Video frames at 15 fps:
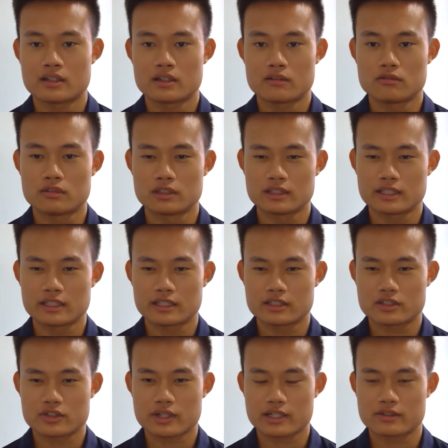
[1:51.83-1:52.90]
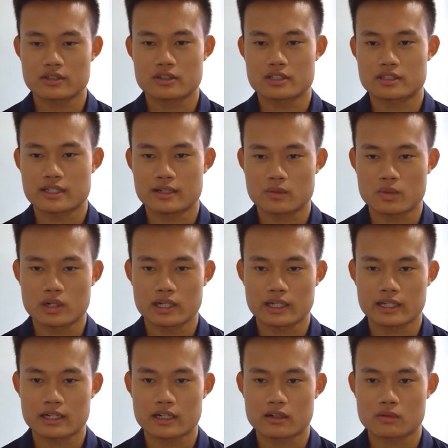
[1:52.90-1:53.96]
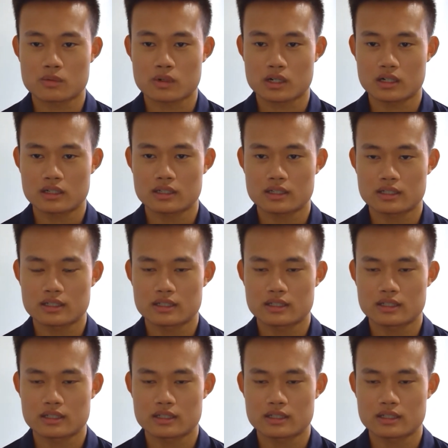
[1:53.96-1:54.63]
really tried to understand what I got wrong.